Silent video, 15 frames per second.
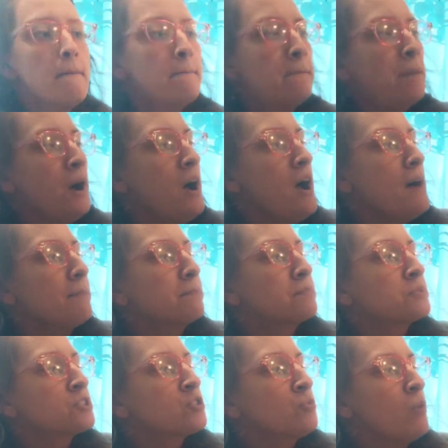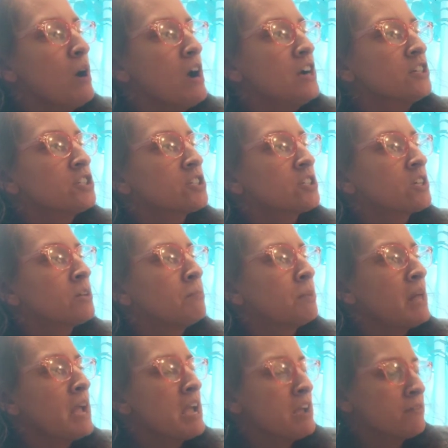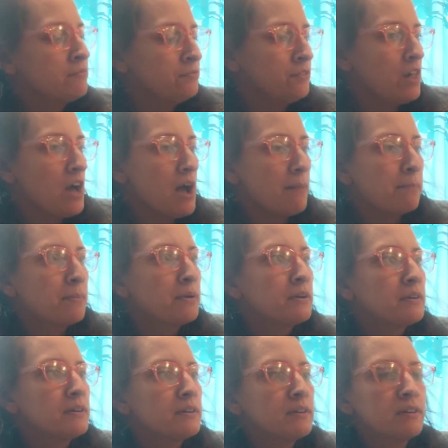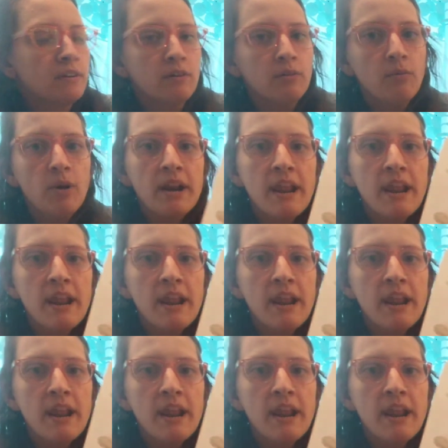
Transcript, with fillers: Pop, slosh, kablang, flop. What